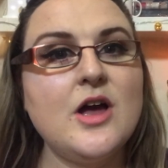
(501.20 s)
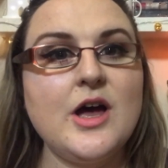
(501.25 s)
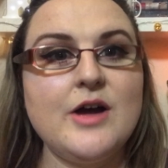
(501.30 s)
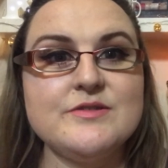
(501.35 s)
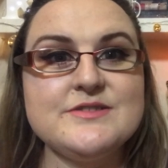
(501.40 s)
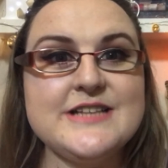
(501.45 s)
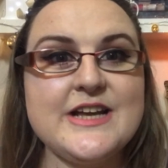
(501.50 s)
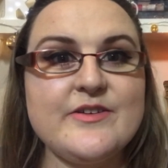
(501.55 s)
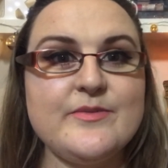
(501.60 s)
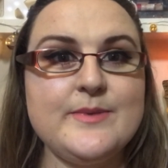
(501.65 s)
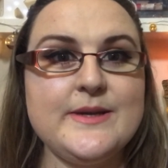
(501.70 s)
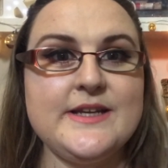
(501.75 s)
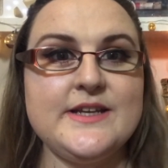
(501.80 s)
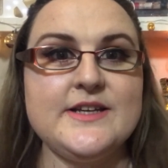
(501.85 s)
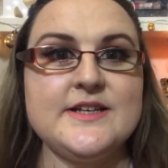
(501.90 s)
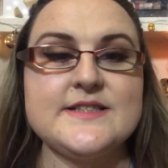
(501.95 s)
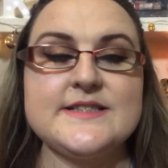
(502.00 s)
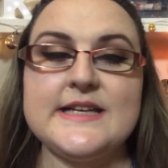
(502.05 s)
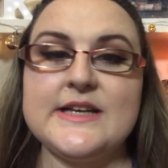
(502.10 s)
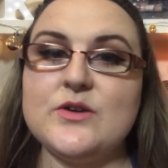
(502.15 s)
I'll definitely
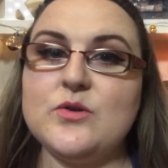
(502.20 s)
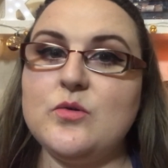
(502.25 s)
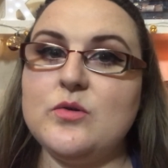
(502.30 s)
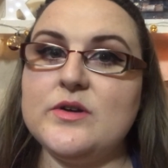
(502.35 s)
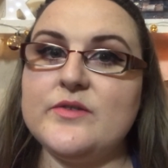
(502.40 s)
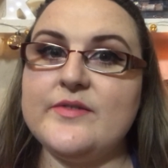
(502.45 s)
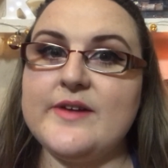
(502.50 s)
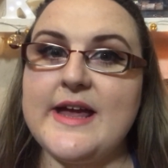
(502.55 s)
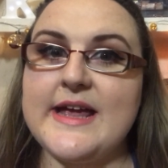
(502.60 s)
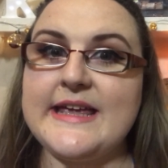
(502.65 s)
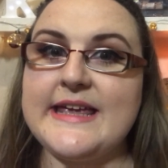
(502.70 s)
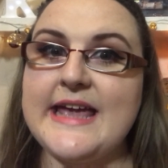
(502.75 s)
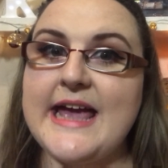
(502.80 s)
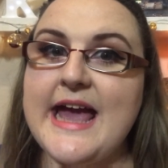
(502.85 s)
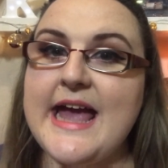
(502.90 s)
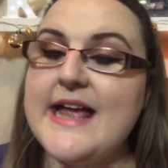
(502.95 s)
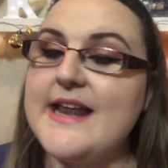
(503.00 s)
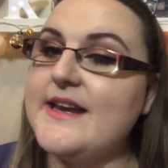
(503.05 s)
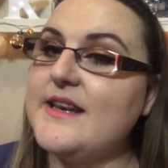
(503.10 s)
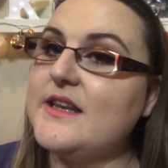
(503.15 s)
be using all of it
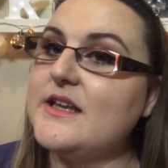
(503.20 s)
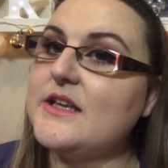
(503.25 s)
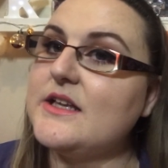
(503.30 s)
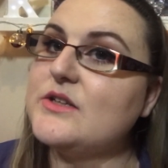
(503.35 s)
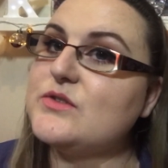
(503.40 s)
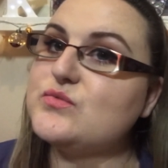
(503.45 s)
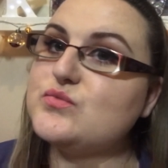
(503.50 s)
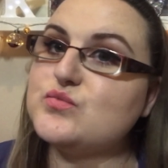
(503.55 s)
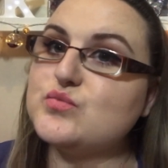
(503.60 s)
again.